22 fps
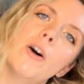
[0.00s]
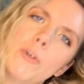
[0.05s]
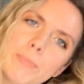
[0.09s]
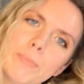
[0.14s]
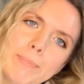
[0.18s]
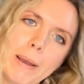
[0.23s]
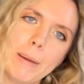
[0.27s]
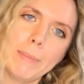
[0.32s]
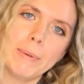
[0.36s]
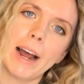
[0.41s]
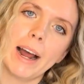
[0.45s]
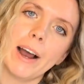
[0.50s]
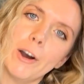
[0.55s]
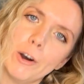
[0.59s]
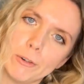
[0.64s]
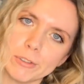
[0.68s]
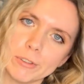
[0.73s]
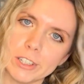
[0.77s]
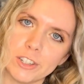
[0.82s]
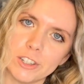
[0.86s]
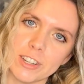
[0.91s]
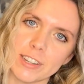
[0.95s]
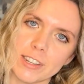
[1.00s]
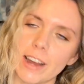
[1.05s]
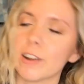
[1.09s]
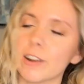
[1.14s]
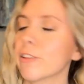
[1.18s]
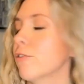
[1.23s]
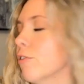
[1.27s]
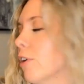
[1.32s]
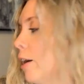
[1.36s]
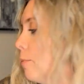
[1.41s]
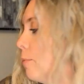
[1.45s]
maybe not hopefully she's out of
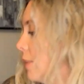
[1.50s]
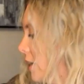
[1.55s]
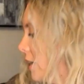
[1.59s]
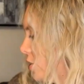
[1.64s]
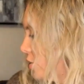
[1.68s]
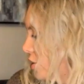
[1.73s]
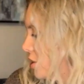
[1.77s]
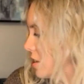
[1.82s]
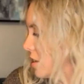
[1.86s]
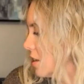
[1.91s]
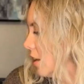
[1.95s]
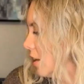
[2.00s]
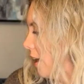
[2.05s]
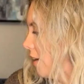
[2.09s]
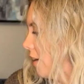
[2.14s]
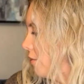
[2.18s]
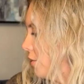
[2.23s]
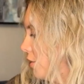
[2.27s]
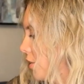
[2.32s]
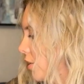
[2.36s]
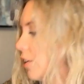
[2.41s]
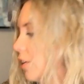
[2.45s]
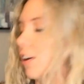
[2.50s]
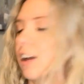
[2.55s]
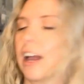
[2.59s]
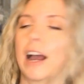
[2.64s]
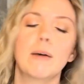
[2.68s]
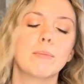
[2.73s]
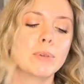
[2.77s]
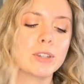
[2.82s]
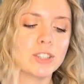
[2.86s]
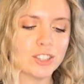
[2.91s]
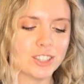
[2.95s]
the frame because she's delightful to look
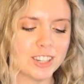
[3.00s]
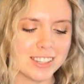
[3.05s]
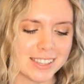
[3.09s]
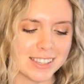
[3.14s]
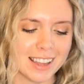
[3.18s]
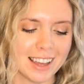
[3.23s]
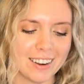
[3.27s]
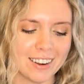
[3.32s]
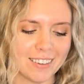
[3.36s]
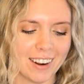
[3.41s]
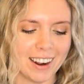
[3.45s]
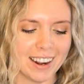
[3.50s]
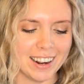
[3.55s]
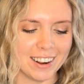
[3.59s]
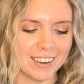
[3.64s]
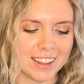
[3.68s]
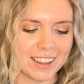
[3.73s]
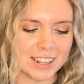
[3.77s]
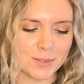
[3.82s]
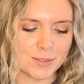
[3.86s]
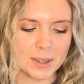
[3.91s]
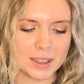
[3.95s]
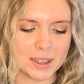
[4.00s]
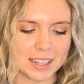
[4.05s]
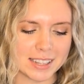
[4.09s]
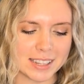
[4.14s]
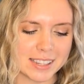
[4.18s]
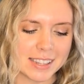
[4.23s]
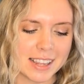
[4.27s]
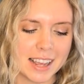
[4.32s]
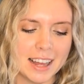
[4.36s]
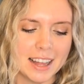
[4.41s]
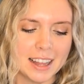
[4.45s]
at, but she's laying right here. That's what
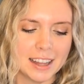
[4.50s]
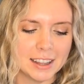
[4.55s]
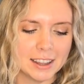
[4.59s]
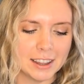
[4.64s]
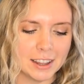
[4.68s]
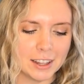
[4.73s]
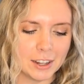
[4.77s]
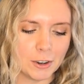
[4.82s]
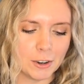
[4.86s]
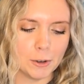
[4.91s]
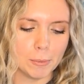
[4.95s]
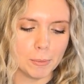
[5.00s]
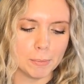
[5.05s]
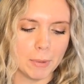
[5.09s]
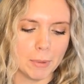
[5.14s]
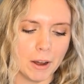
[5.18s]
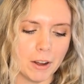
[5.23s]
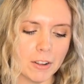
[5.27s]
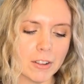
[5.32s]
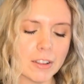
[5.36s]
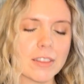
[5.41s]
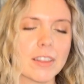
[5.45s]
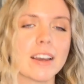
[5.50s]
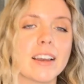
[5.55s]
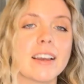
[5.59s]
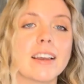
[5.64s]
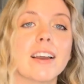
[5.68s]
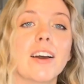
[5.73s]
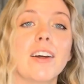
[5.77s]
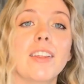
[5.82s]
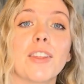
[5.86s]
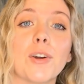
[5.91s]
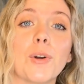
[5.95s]
this little ball thing
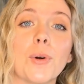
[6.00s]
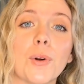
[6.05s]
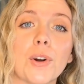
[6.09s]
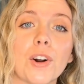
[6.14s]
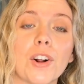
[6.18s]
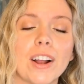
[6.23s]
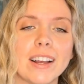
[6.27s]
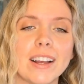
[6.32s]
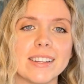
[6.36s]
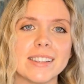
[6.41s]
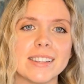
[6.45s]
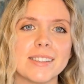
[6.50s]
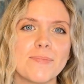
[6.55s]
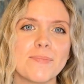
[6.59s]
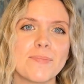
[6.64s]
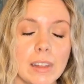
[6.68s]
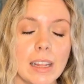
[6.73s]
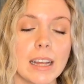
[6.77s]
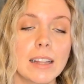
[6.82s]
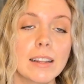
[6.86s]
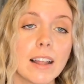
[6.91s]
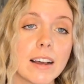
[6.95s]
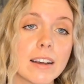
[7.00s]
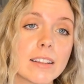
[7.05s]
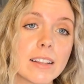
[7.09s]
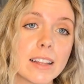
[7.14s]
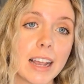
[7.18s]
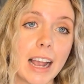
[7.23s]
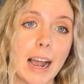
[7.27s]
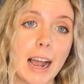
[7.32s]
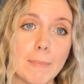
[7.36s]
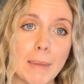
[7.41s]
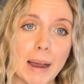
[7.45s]
in the corner is. Luckily,
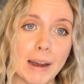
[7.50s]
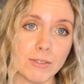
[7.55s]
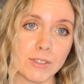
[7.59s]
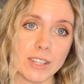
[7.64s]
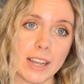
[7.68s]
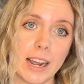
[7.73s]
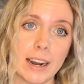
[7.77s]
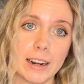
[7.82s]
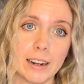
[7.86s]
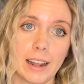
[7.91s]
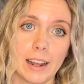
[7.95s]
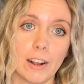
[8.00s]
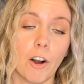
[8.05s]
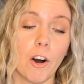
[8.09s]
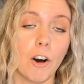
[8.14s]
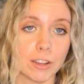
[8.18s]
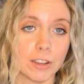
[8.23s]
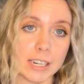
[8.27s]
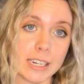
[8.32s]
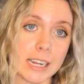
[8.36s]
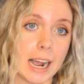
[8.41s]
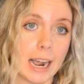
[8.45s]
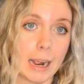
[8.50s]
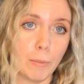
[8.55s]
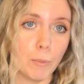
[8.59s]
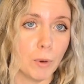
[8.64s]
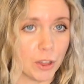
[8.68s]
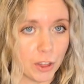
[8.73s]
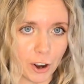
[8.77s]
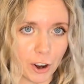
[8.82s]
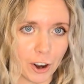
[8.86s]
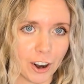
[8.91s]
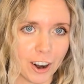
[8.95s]
I'm outside like all the time with
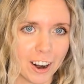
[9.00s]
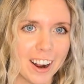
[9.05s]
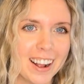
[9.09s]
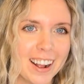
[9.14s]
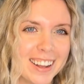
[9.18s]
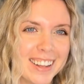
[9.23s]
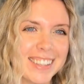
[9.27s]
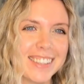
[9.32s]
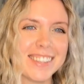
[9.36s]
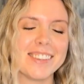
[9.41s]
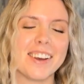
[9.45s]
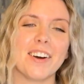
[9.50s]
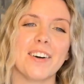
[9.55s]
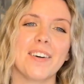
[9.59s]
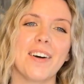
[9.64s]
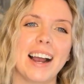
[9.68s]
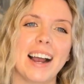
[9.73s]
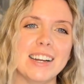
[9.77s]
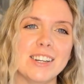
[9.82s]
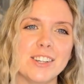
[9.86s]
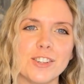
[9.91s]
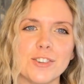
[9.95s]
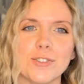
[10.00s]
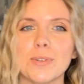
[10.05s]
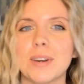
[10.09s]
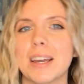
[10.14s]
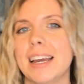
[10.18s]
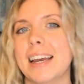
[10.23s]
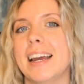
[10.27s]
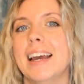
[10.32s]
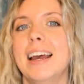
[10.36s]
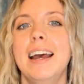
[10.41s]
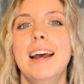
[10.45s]
her, so I do
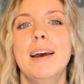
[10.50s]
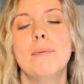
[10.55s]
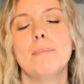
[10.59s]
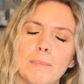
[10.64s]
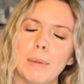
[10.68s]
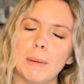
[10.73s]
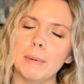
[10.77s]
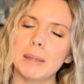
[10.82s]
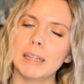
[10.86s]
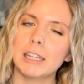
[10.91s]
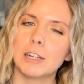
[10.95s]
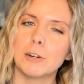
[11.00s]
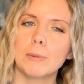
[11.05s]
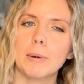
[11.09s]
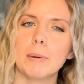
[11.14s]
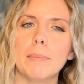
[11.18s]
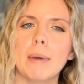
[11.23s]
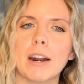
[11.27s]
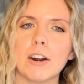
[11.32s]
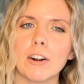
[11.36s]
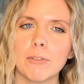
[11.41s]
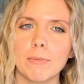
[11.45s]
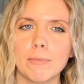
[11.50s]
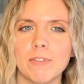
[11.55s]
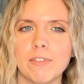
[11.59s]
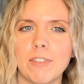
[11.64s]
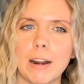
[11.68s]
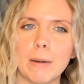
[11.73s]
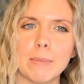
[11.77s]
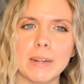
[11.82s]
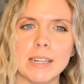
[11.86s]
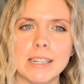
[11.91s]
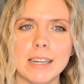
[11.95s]
get maybe a little bit better
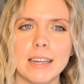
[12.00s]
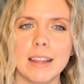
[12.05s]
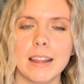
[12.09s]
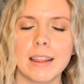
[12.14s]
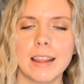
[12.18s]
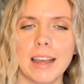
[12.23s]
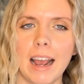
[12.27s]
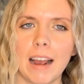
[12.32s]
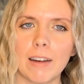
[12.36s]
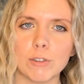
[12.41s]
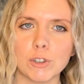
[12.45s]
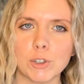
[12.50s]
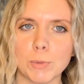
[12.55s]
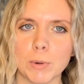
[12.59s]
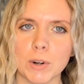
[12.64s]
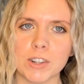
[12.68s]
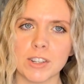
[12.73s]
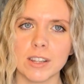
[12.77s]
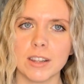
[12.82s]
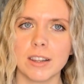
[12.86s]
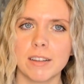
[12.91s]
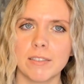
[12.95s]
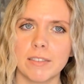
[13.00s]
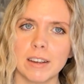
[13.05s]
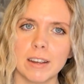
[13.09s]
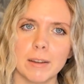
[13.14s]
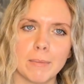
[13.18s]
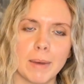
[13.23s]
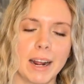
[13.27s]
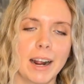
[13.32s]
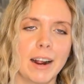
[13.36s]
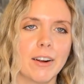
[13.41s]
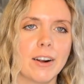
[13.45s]
vitamin D than the average person living in
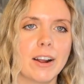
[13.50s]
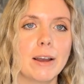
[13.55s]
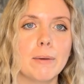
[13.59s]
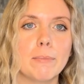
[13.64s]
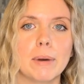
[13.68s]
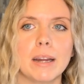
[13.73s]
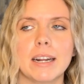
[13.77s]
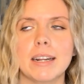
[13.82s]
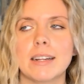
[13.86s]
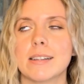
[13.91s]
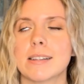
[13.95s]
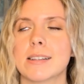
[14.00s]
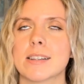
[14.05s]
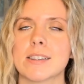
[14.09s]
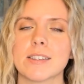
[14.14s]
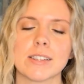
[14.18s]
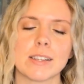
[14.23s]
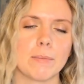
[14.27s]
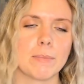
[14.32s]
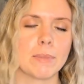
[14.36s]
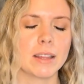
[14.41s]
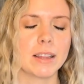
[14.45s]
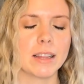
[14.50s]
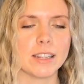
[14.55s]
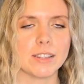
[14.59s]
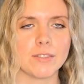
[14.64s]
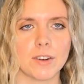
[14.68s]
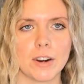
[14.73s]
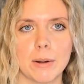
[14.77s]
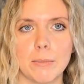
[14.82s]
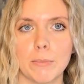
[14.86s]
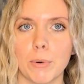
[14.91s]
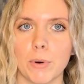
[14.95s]
my area, but it is still something that's
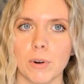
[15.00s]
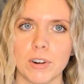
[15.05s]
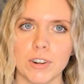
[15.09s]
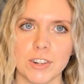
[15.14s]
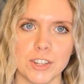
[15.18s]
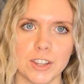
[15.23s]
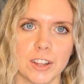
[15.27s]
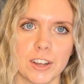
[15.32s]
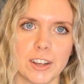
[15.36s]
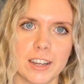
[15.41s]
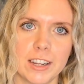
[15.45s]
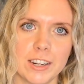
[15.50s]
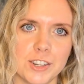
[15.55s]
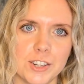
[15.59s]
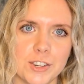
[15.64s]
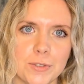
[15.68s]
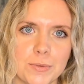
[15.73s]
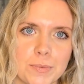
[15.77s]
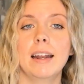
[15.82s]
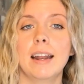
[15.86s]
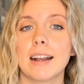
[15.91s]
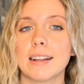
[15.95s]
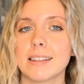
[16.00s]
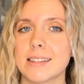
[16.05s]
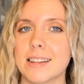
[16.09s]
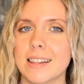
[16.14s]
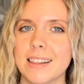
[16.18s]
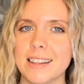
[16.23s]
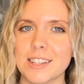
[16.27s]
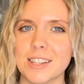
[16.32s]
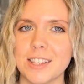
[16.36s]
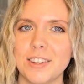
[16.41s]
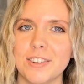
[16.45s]
very important to look into. Next in
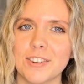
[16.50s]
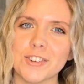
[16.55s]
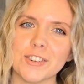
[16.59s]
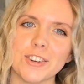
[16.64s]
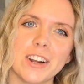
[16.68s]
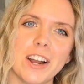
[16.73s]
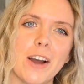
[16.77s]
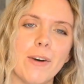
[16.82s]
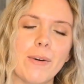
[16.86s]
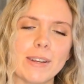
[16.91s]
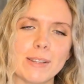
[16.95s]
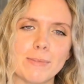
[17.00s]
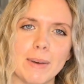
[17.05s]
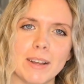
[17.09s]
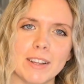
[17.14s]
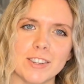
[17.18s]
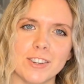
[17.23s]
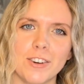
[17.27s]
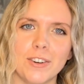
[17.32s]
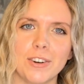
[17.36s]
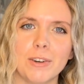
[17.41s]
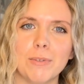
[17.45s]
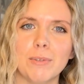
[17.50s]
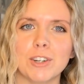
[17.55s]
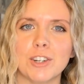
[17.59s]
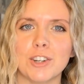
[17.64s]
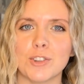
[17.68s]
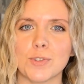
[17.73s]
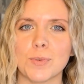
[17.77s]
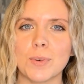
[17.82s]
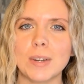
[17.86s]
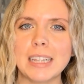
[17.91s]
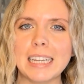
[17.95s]
this little trio is melatonin, which
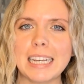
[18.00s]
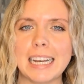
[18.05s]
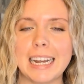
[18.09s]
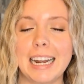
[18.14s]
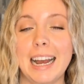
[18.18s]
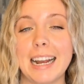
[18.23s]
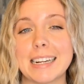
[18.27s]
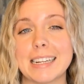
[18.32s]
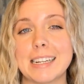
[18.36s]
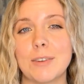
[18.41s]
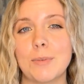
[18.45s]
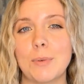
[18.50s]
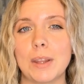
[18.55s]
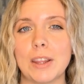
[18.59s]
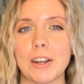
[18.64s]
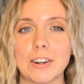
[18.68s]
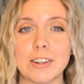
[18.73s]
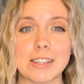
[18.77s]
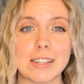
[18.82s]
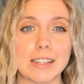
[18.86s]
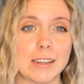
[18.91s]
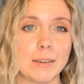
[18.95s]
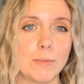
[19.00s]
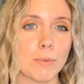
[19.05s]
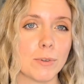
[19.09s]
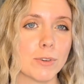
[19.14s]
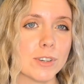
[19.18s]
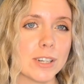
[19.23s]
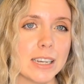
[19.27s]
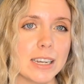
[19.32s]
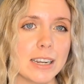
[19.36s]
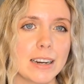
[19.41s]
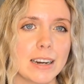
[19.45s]
is really connected with our sleep
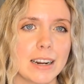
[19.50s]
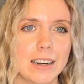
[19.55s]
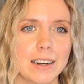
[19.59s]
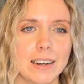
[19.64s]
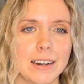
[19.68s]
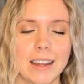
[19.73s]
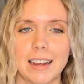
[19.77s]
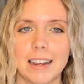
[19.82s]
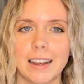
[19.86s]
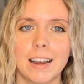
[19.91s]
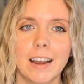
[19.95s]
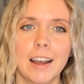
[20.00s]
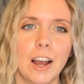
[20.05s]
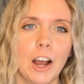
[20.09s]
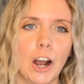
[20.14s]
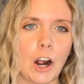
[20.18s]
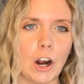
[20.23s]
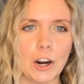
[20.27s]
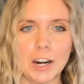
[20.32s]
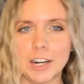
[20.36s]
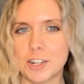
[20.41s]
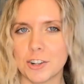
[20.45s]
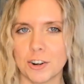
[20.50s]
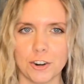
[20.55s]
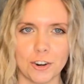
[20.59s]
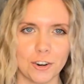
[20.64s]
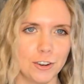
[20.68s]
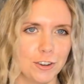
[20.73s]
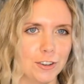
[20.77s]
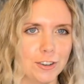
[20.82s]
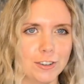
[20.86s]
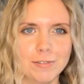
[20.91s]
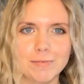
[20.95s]
routine and like our
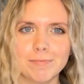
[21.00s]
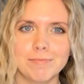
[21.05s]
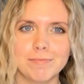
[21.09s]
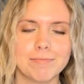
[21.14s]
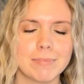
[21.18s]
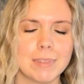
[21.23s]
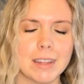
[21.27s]
internal